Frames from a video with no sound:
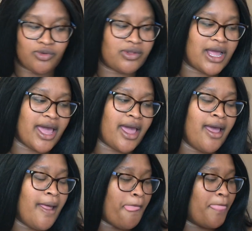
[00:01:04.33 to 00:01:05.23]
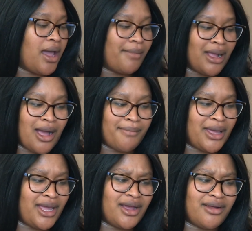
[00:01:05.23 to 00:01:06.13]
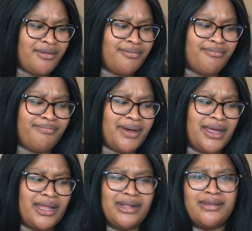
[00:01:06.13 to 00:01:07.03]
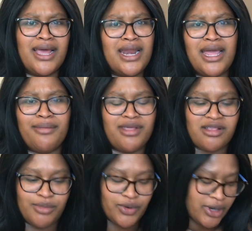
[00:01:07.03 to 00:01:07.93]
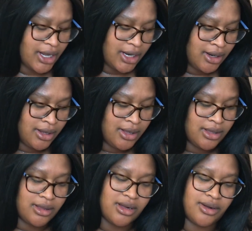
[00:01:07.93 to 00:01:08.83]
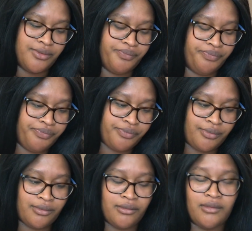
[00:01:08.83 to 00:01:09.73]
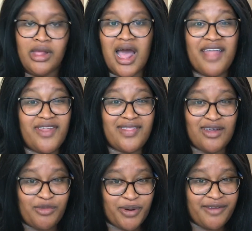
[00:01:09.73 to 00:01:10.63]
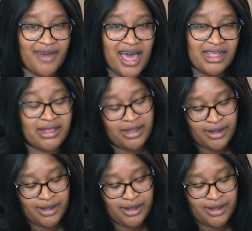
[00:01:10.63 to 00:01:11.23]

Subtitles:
Tuesday. I got my hair by like 10 a.m. this morning, so I thought that was pretty fast.